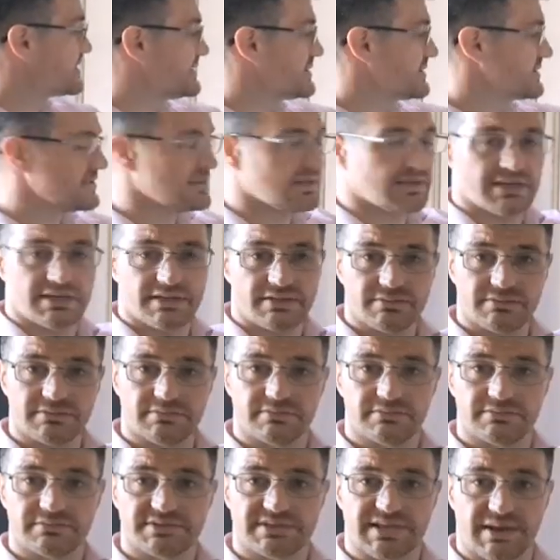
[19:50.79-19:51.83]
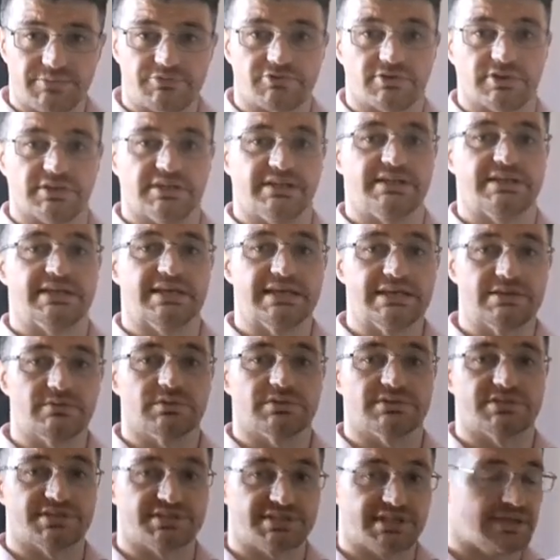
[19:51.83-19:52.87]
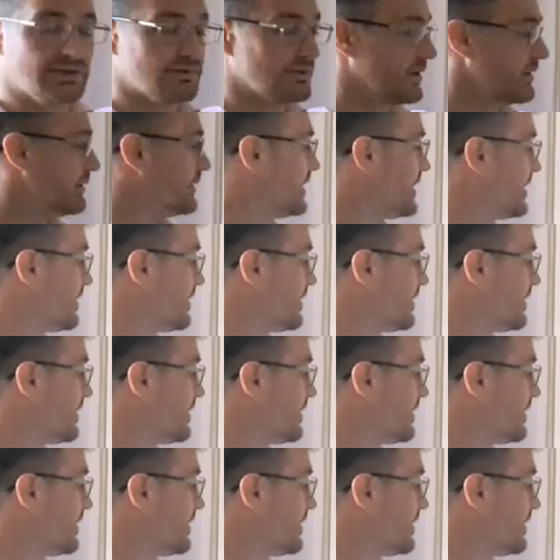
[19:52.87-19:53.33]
is separately equal to 0.